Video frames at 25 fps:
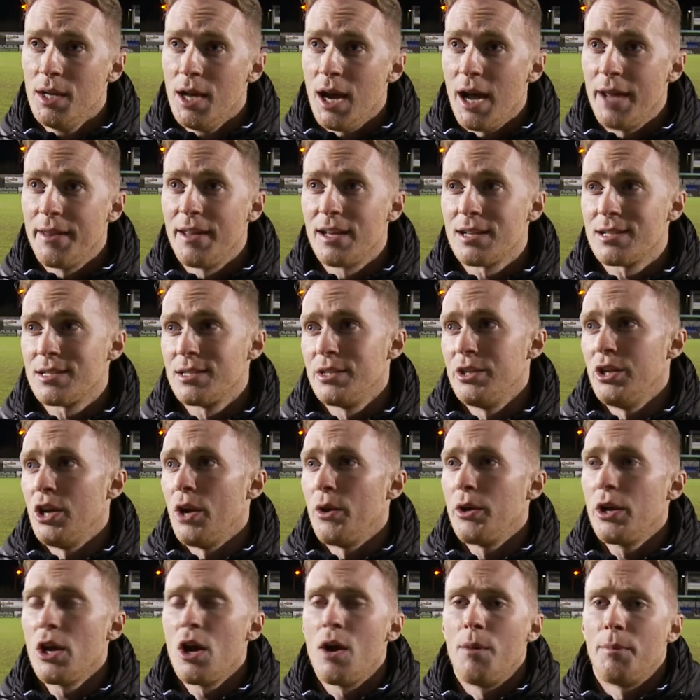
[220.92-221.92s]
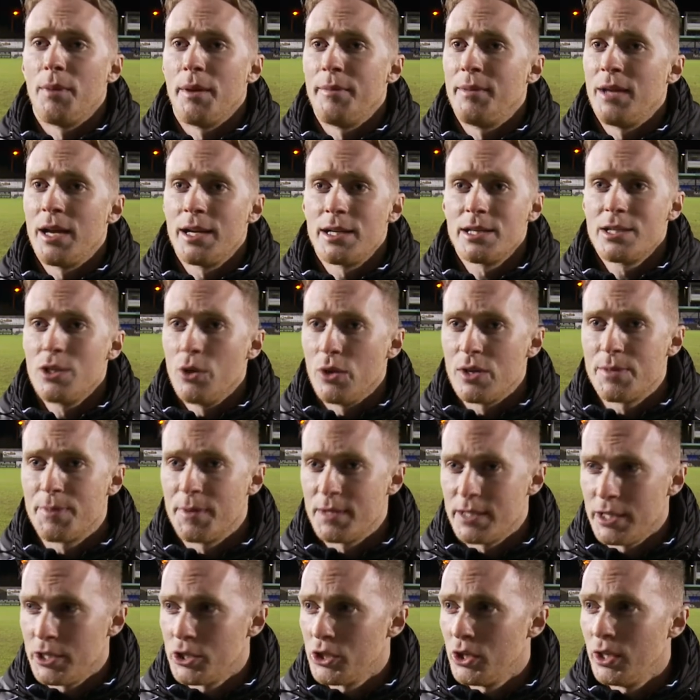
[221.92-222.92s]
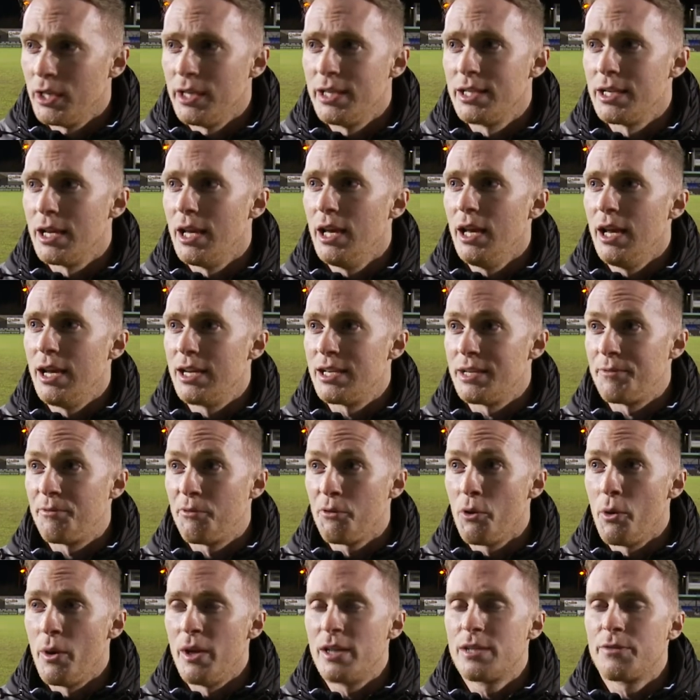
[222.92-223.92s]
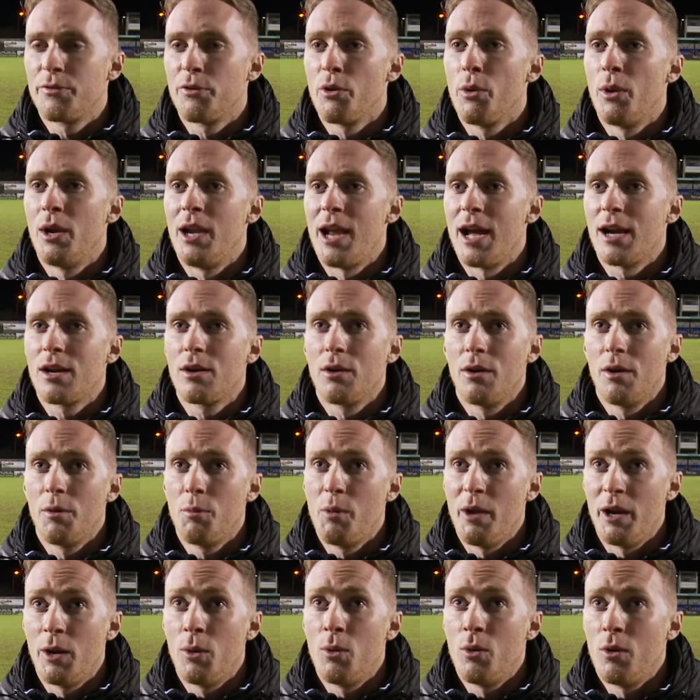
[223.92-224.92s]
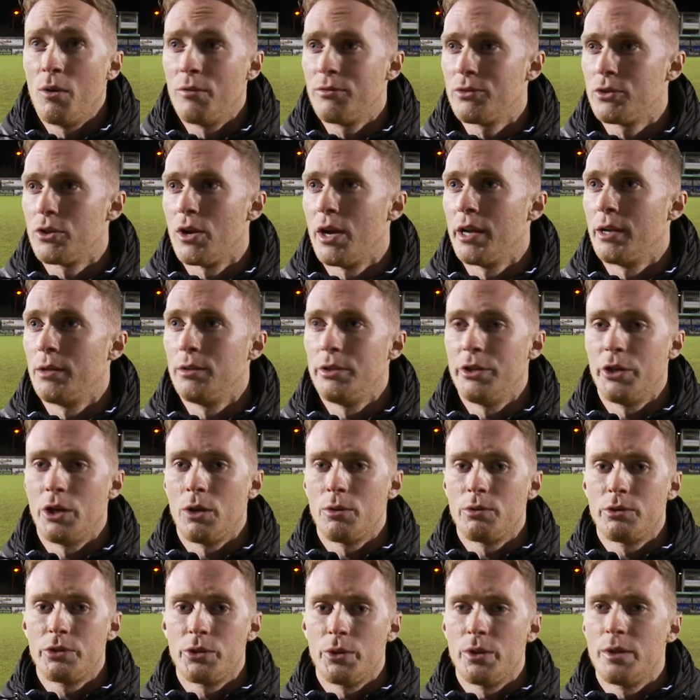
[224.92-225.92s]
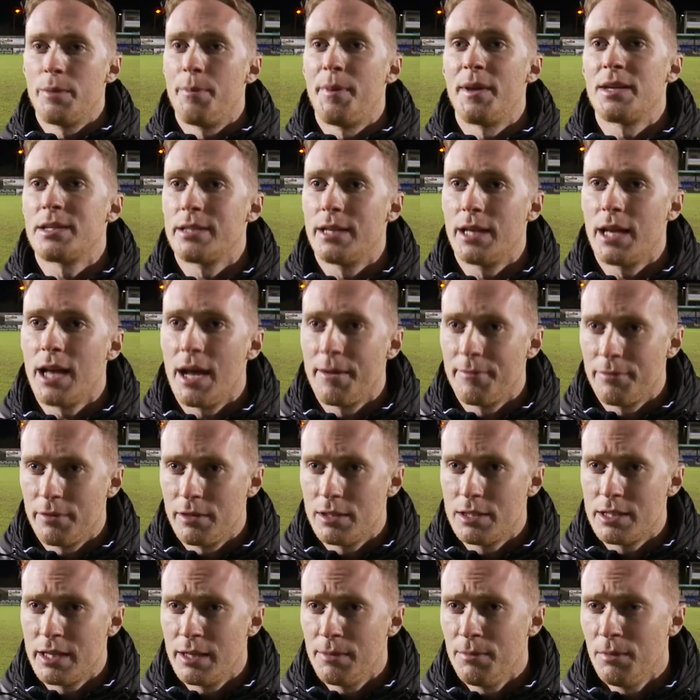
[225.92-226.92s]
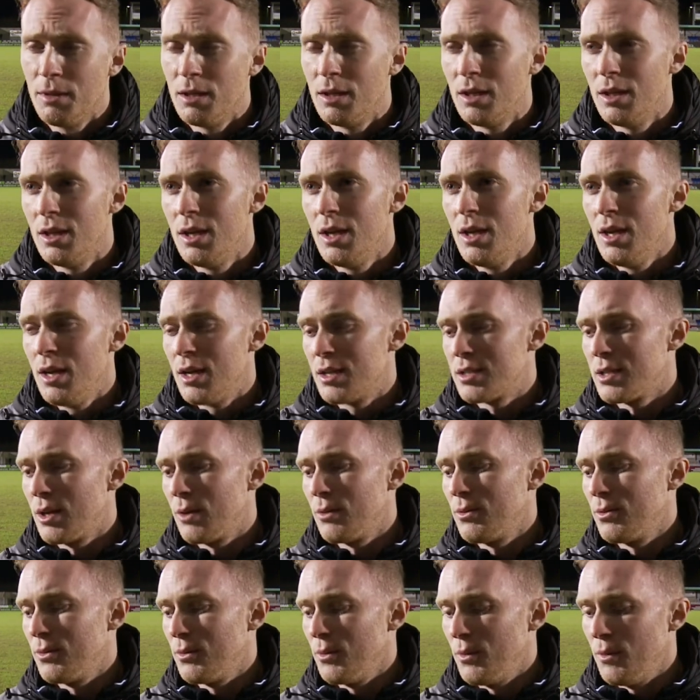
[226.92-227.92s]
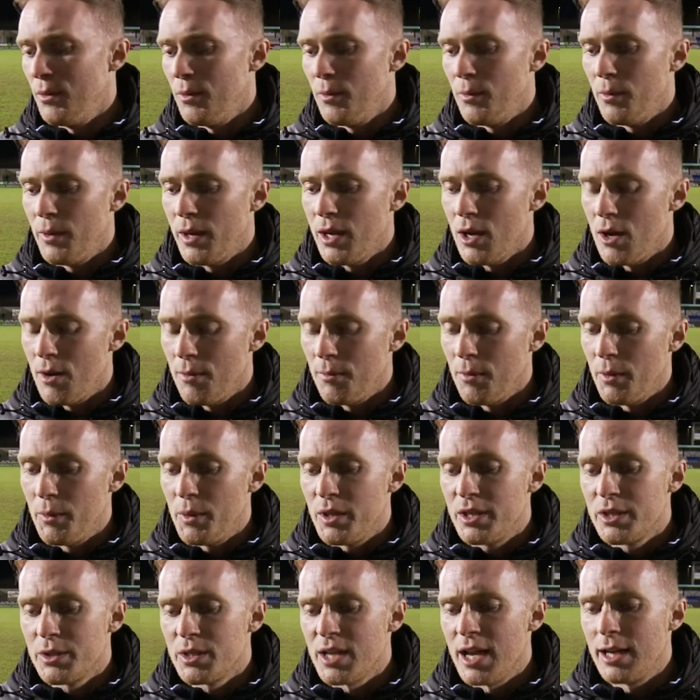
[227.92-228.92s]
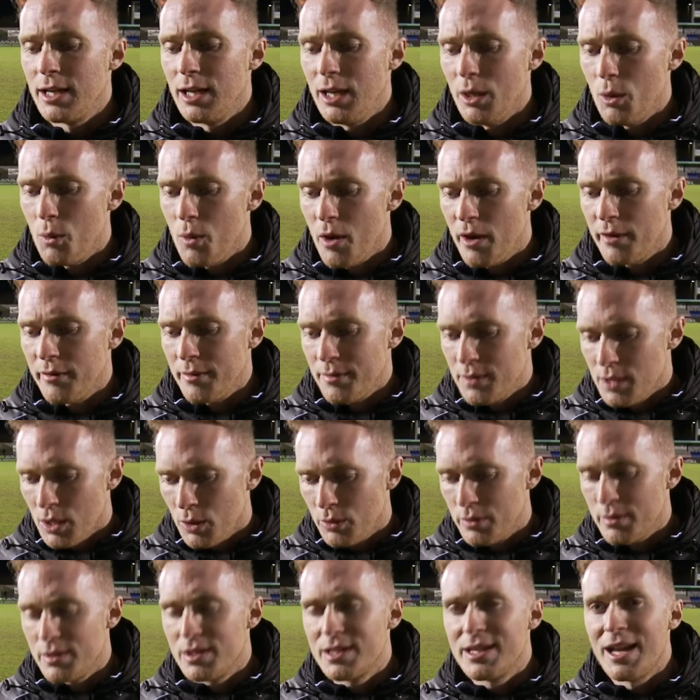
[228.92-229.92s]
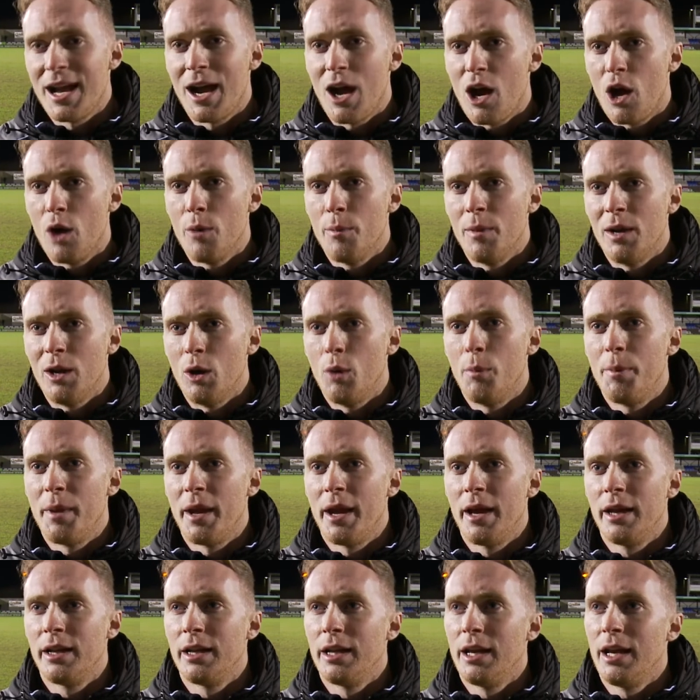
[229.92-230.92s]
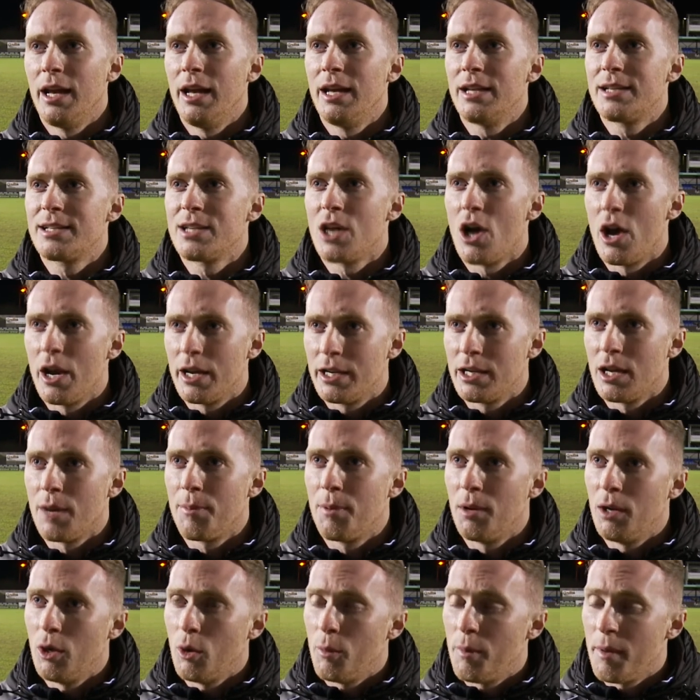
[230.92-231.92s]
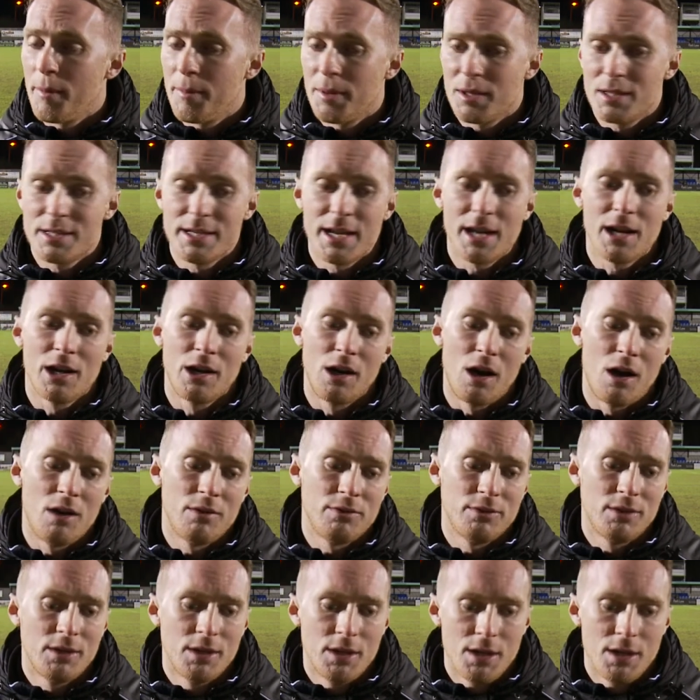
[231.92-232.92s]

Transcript: And that's, you can't blame Dan. It's not his position. He's through a will of trying to, do the best he can for the team. So we just had a little word with him, told him to stay at home a little bit, and it tightened up a little bit. But second half,